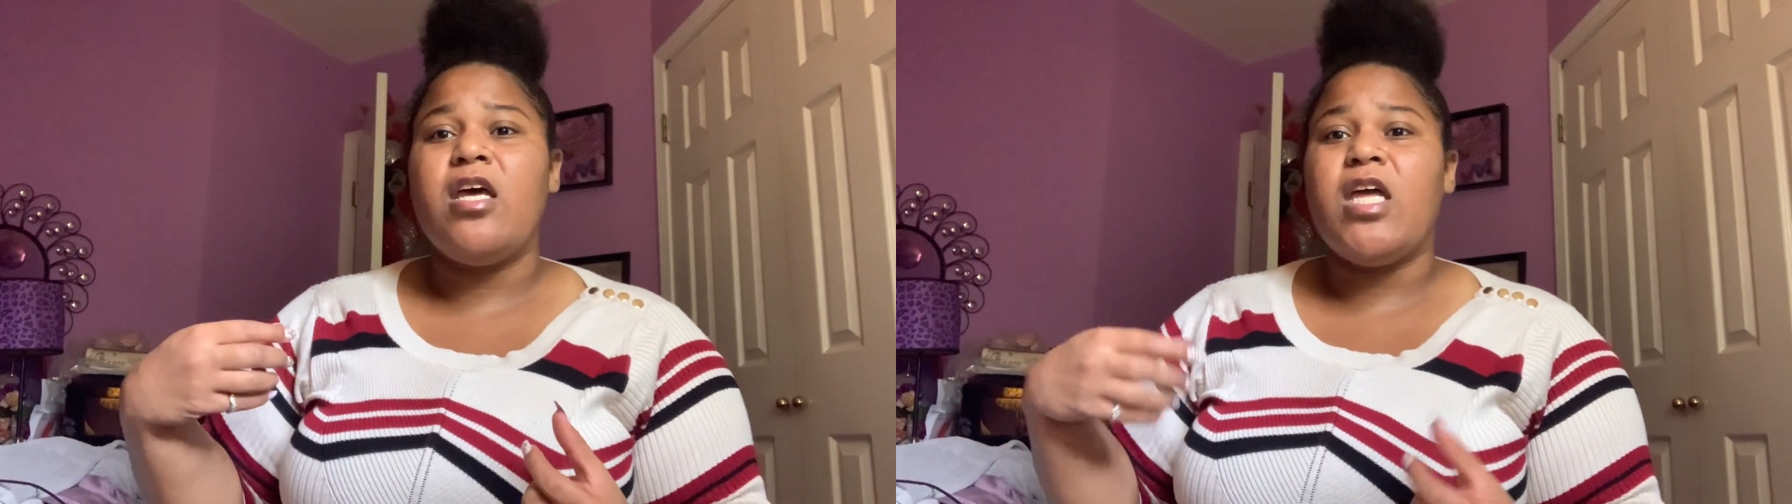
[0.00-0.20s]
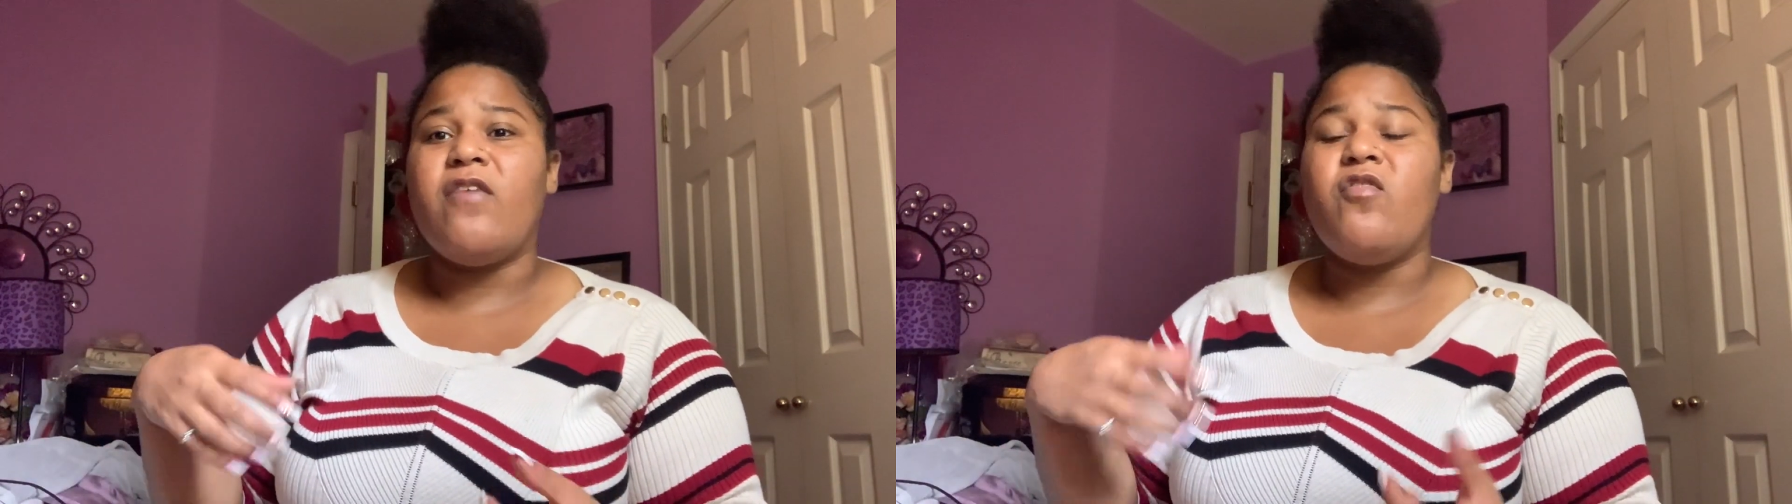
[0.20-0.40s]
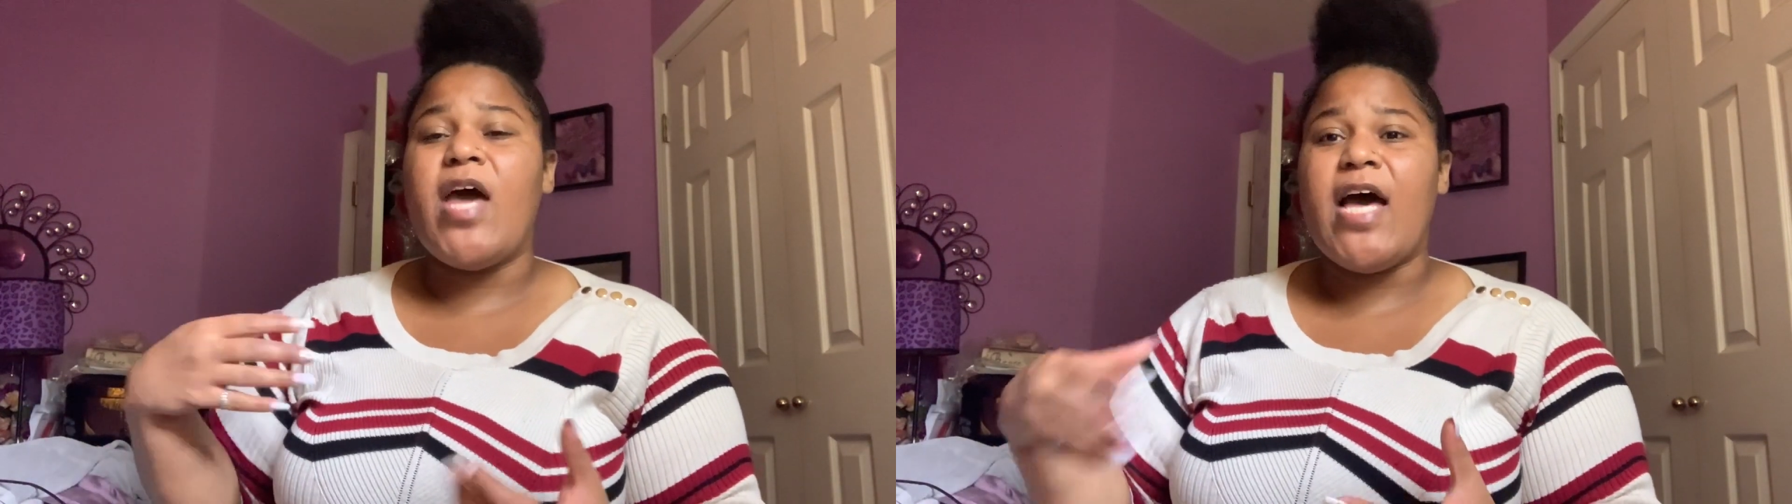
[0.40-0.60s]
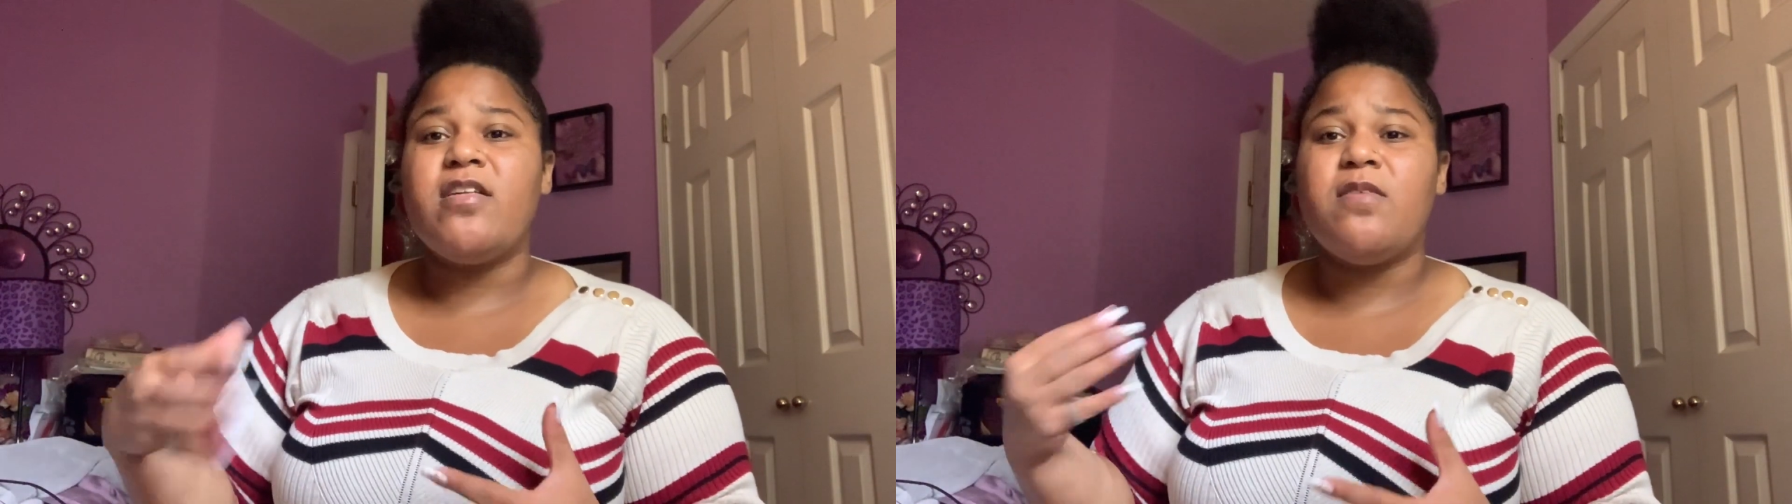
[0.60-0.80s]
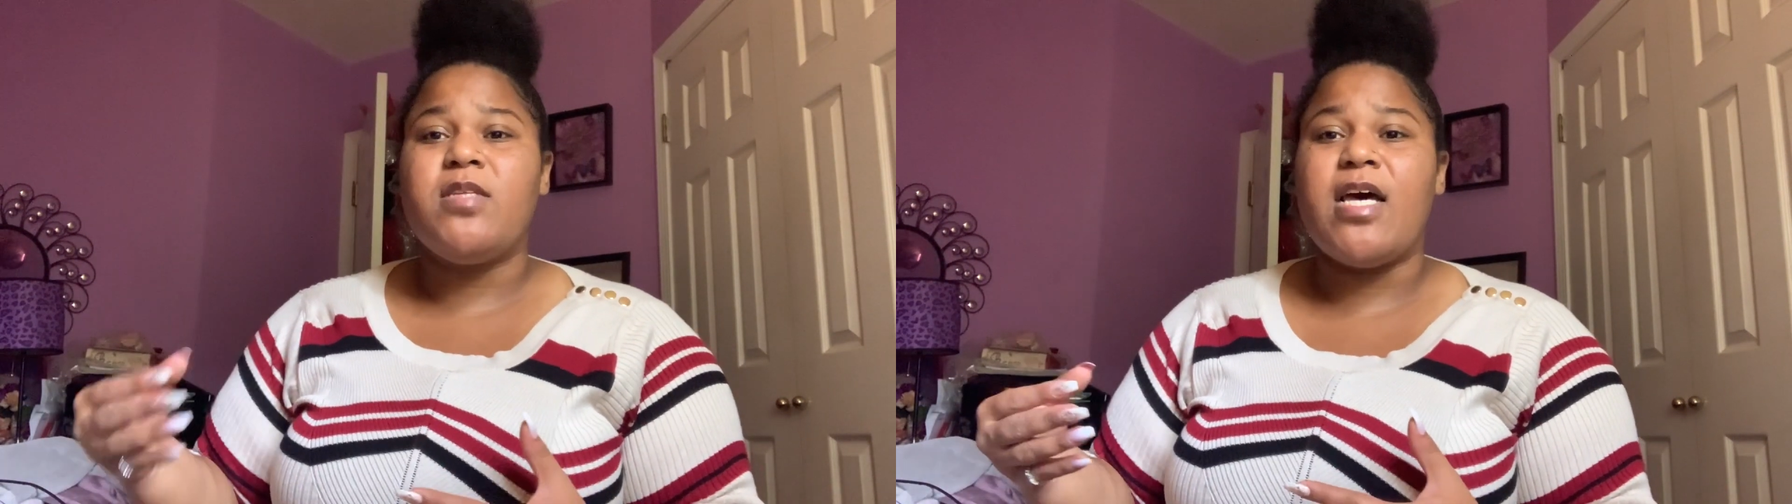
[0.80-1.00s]
if you have
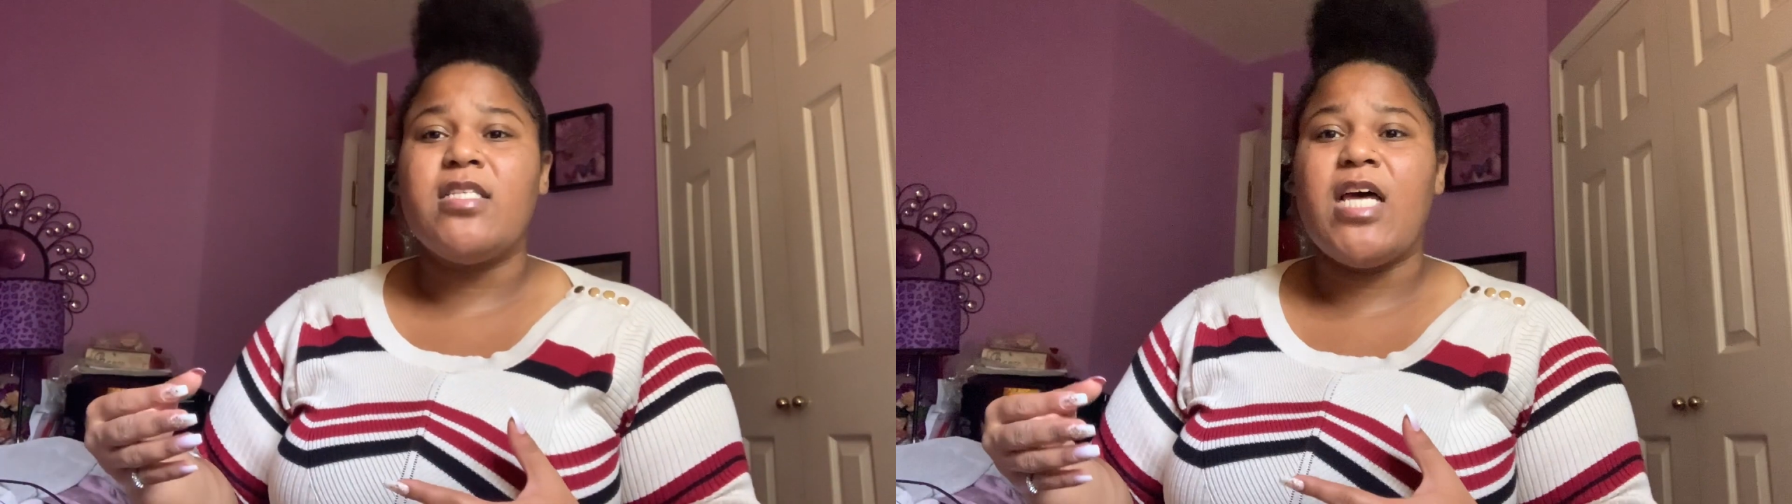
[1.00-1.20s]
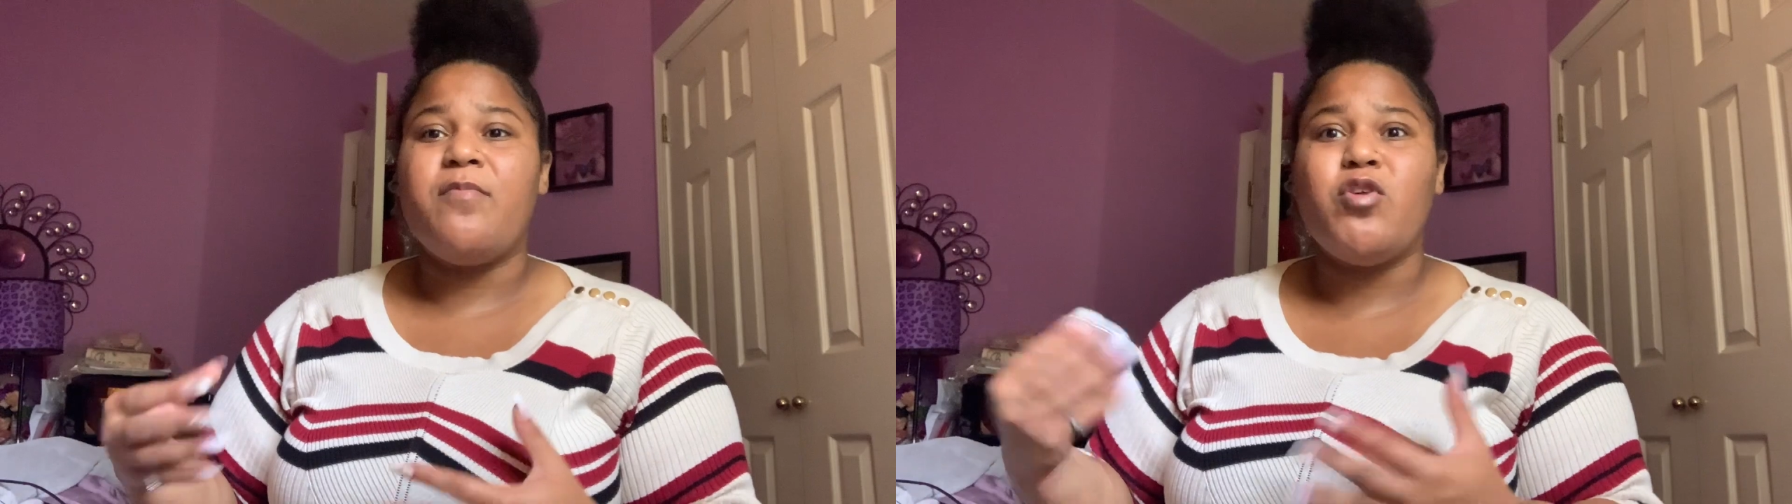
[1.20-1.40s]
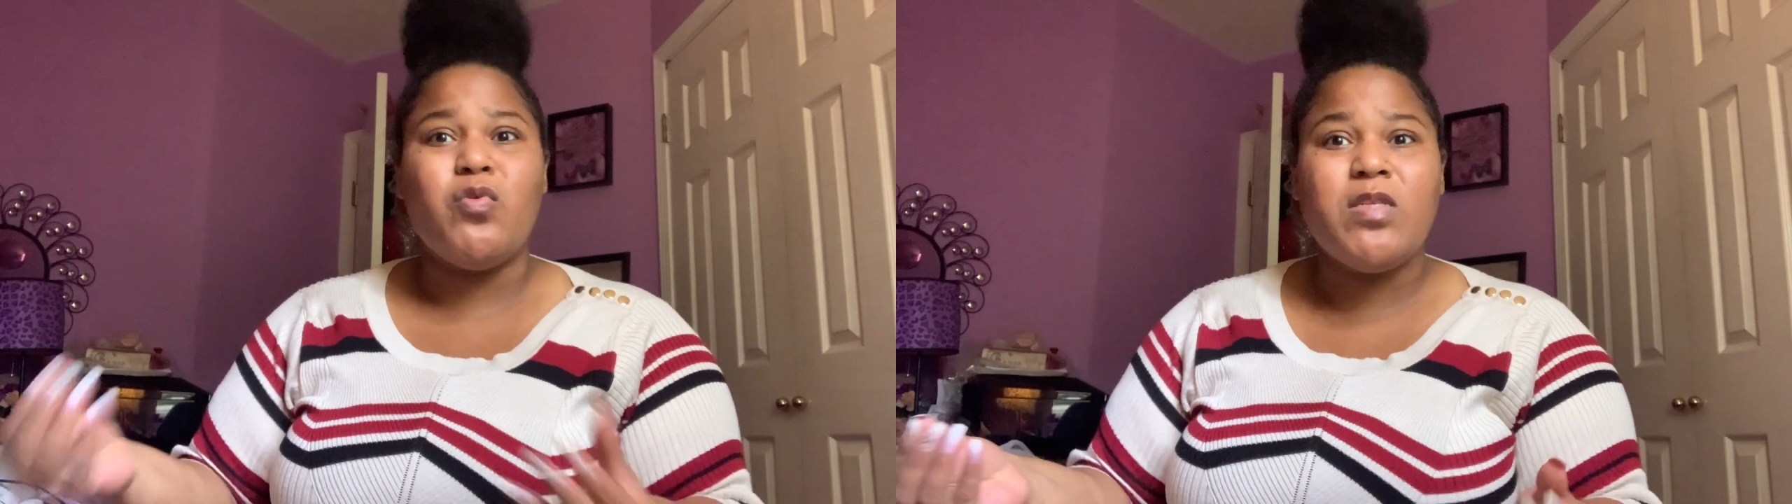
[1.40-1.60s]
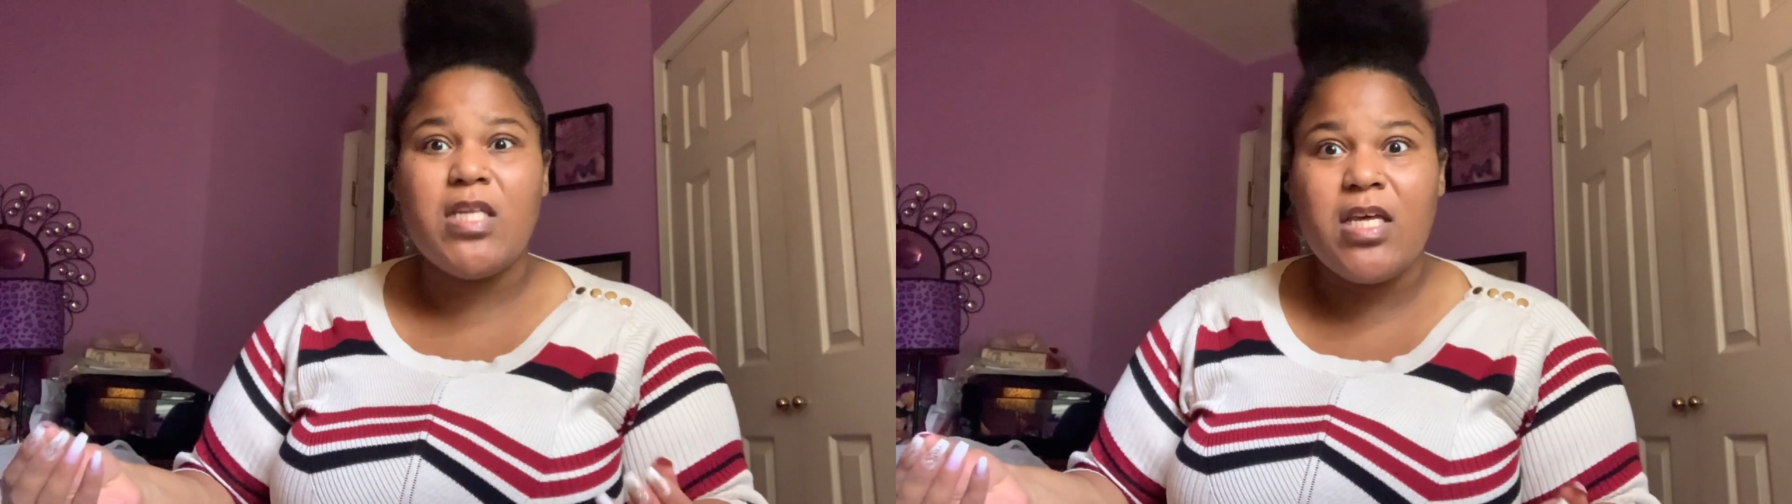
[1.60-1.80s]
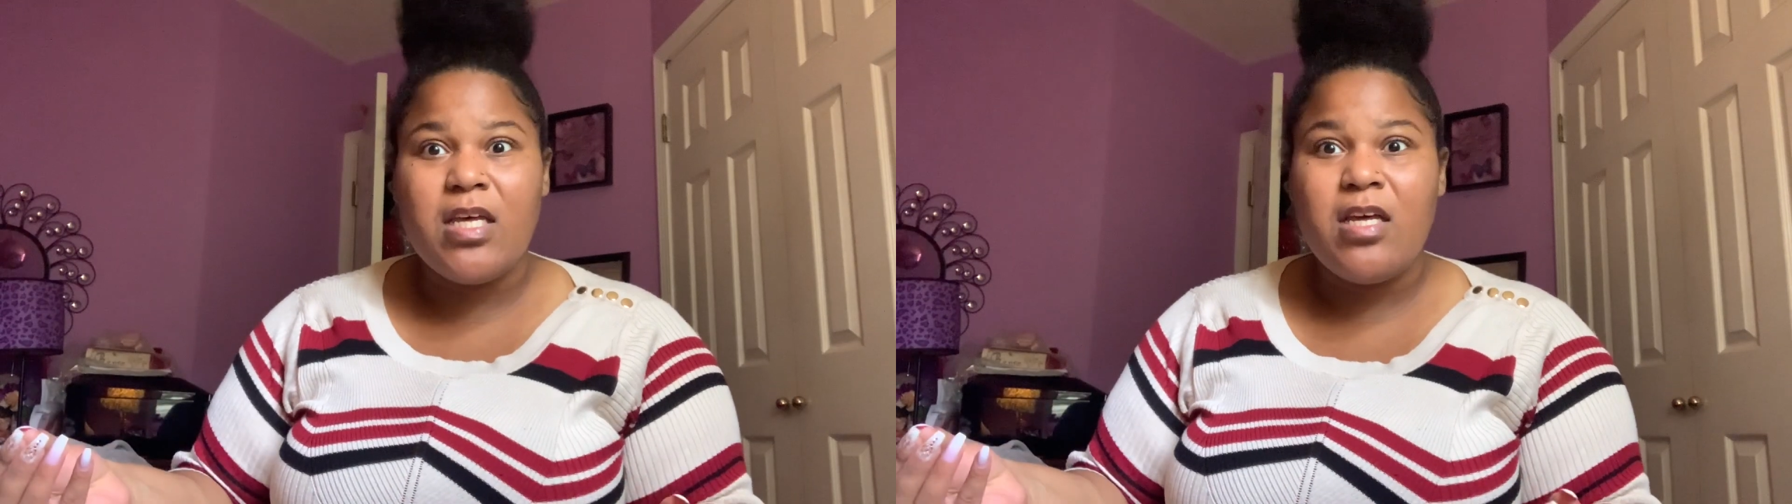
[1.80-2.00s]
some downtime, use
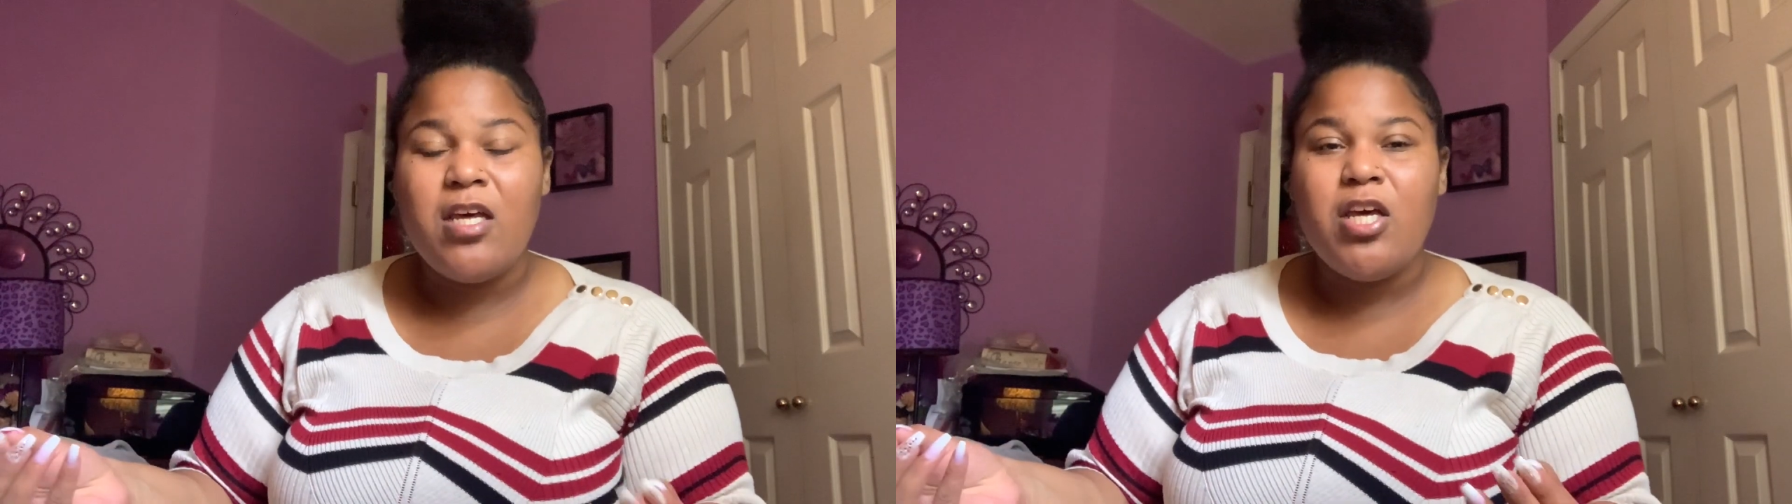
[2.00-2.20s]
it.